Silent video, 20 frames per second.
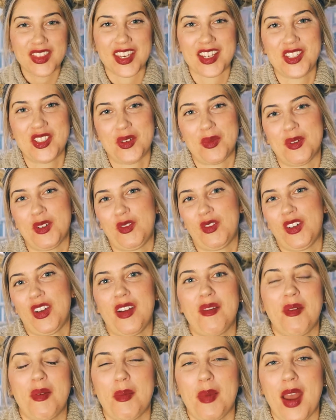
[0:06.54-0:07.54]
Thanks so much for
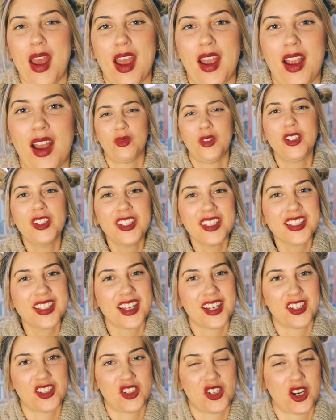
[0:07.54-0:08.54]
coming back. Really
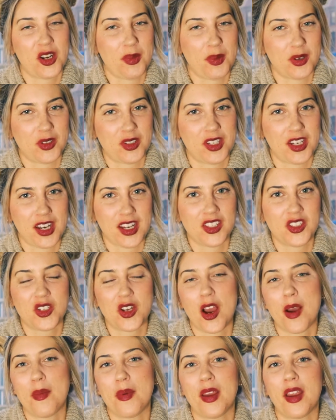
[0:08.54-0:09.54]
excited to talk about today's
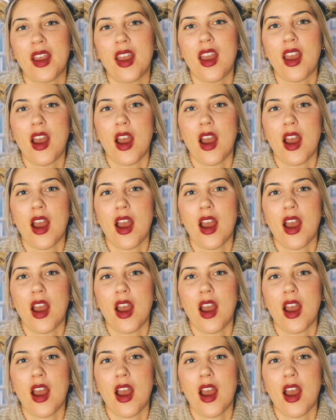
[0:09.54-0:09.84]
topic